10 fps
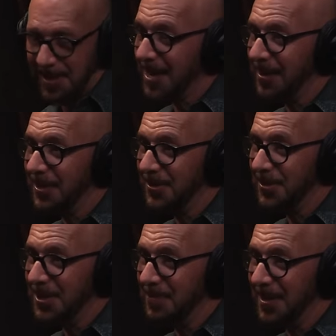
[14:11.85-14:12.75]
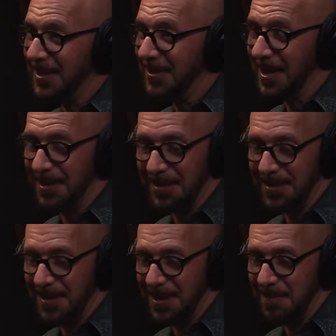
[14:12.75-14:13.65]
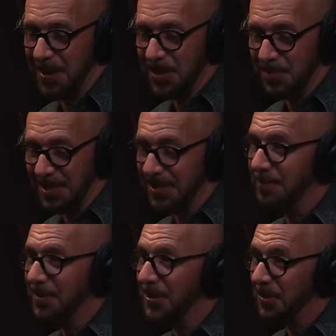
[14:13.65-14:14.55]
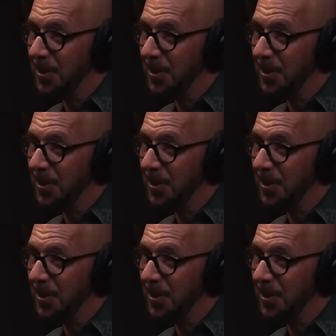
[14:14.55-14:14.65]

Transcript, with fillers: gang leaders or something that their punishment doesn't fit the